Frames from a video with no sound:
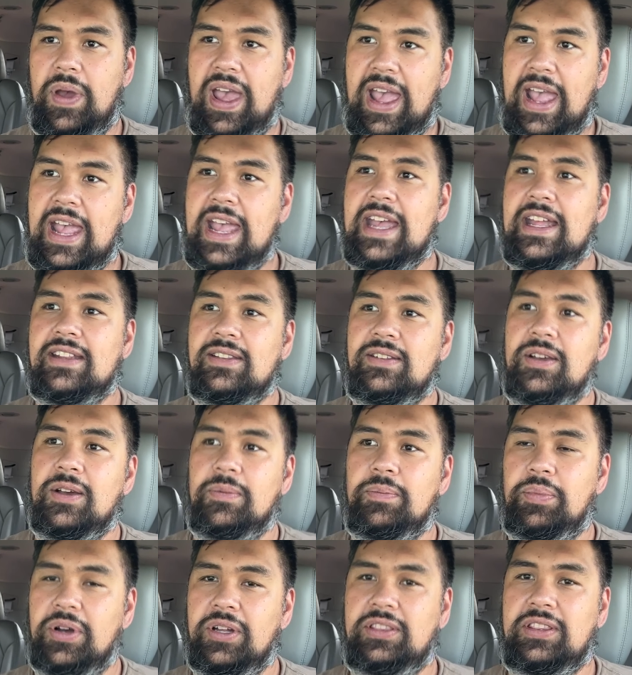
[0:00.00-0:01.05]
and
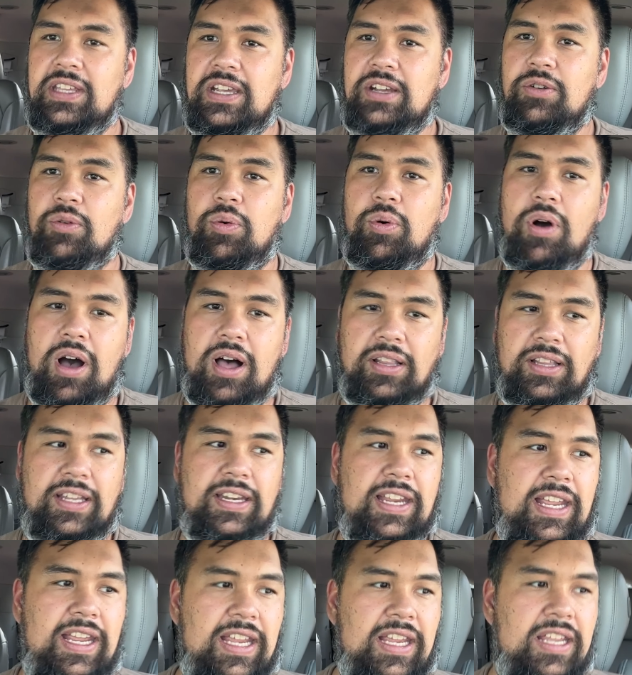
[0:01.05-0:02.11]
put the
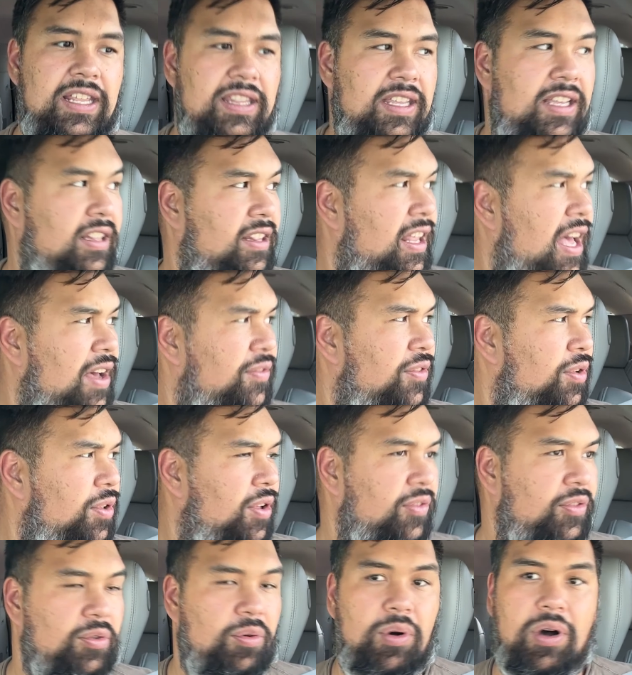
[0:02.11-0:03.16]
quality, the level
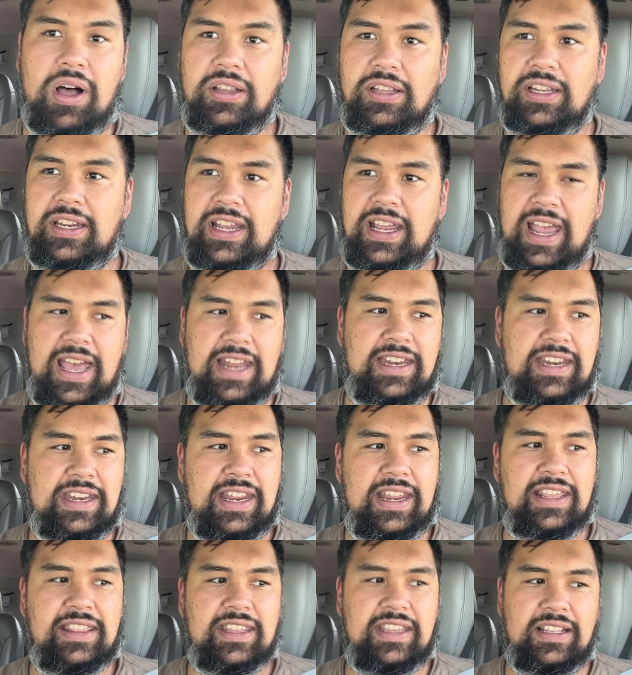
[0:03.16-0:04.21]
of quality
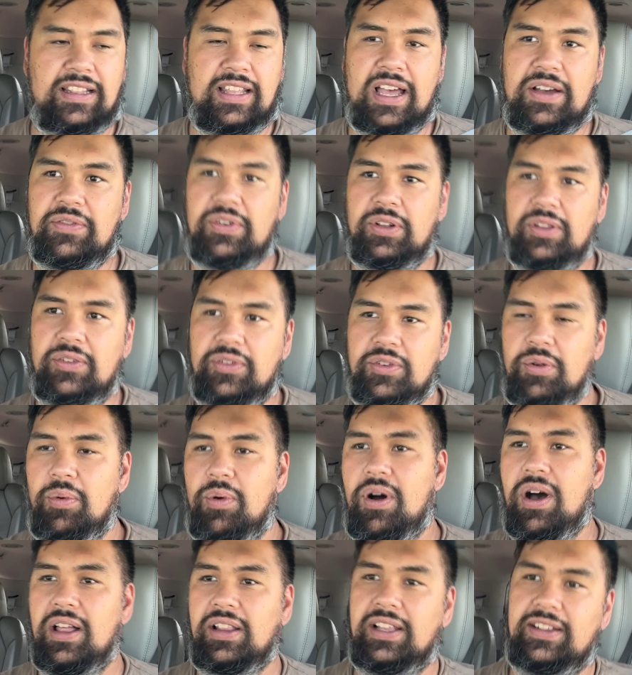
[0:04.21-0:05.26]
editing, the level of
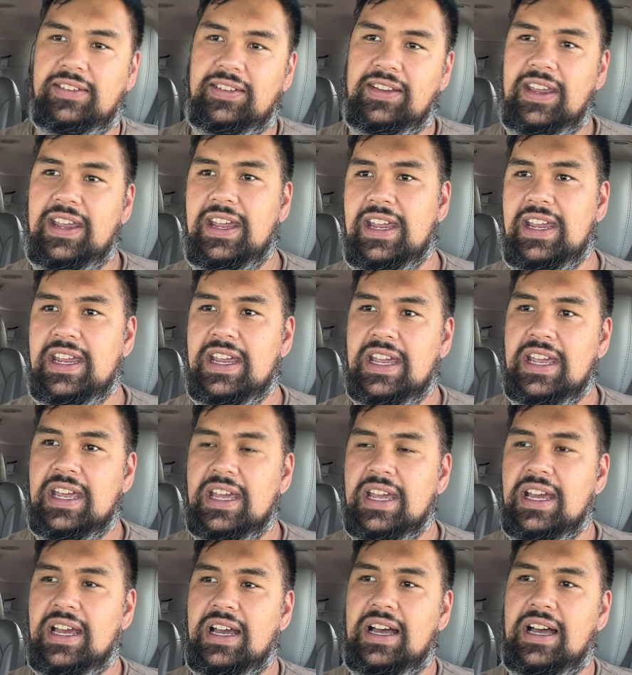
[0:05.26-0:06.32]
quality
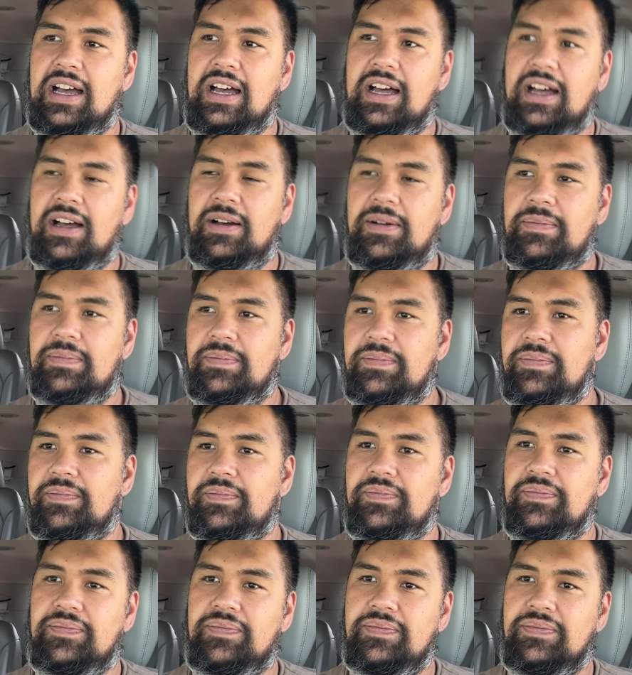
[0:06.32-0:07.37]
um,
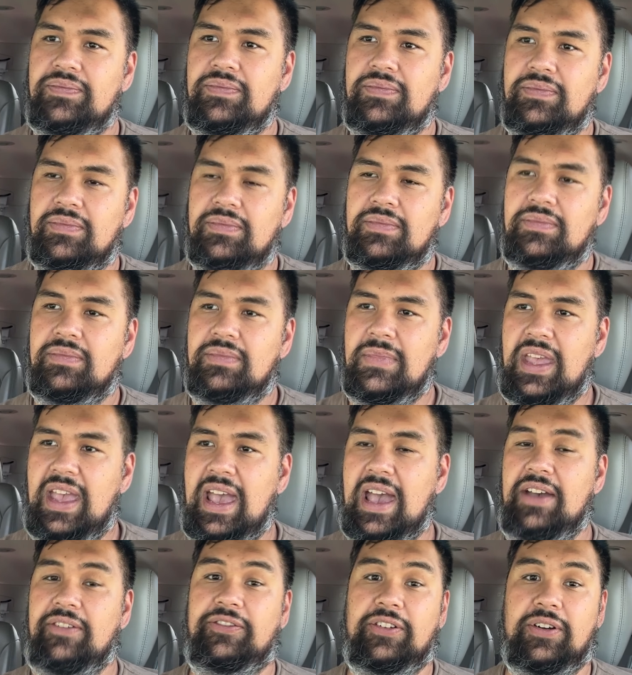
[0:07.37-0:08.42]

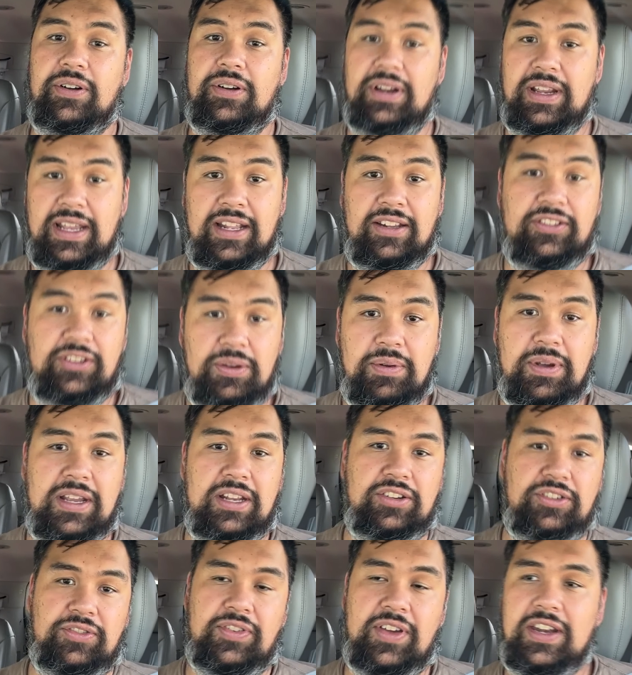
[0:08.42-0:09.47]
effort into
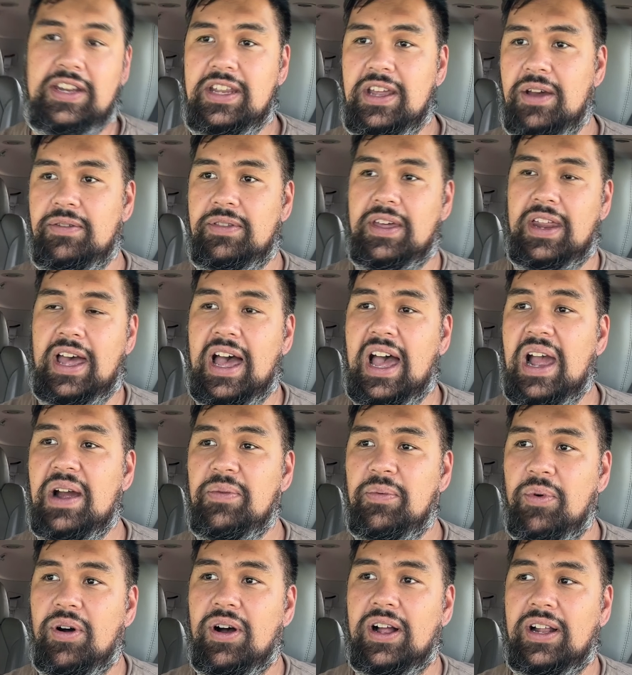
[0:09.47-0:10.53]
each video that I
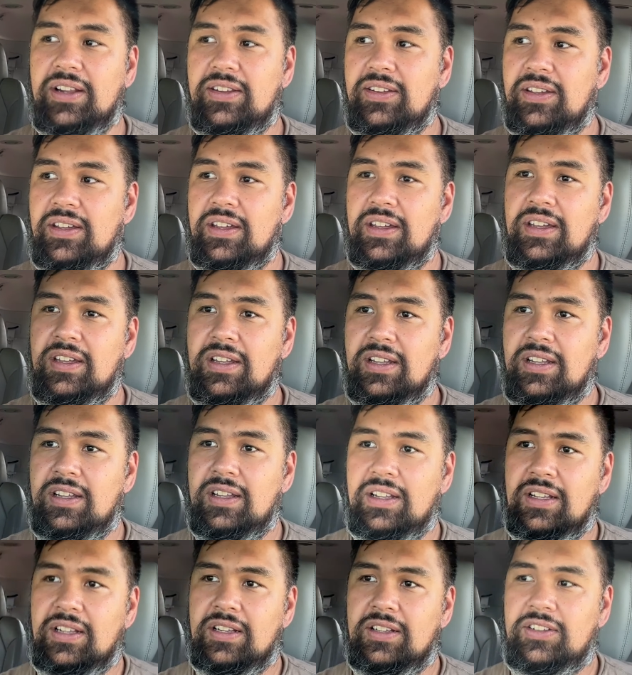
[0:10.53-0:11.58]
want
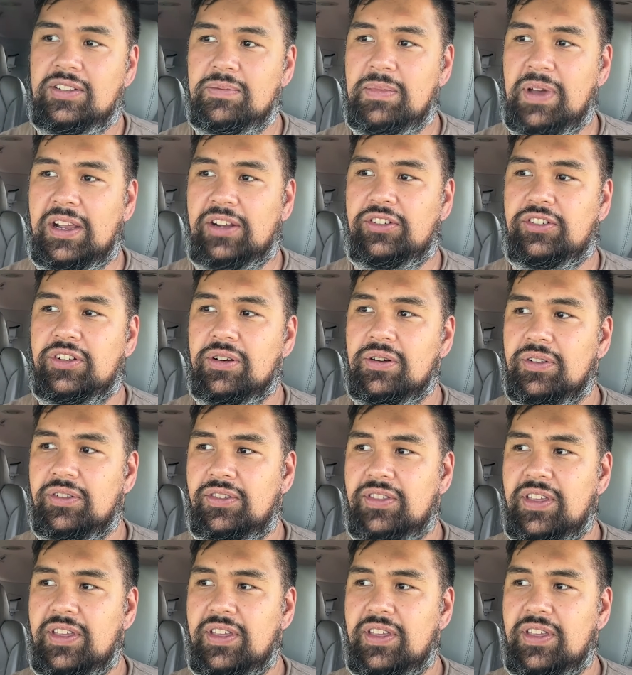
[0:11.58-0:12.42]
to make sure is